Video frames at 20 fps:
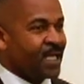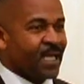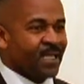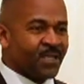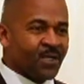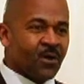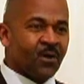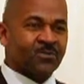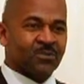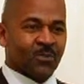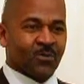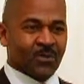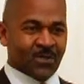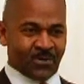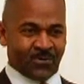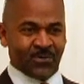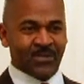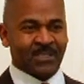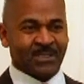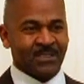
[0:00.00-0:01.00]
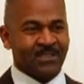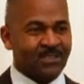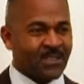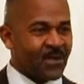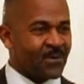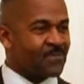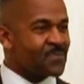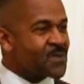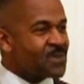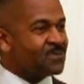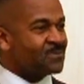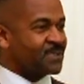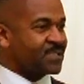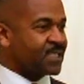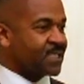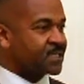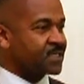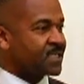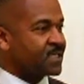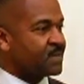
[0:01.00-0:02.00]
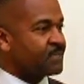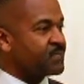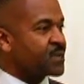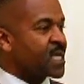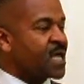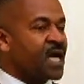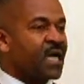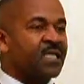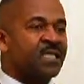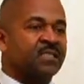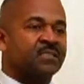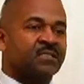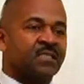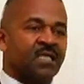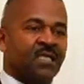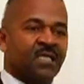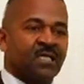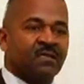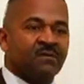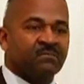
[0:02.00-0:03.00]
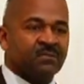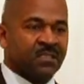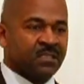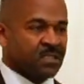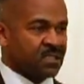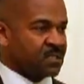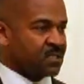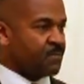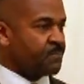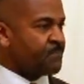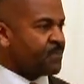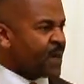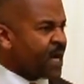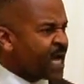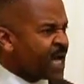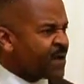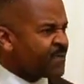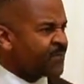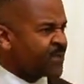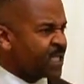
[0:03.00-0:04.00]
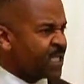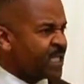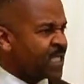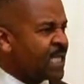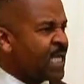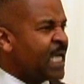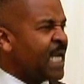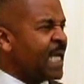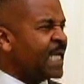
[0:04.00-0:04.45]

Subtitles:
And it also increases their immune system against the illnesses of poverty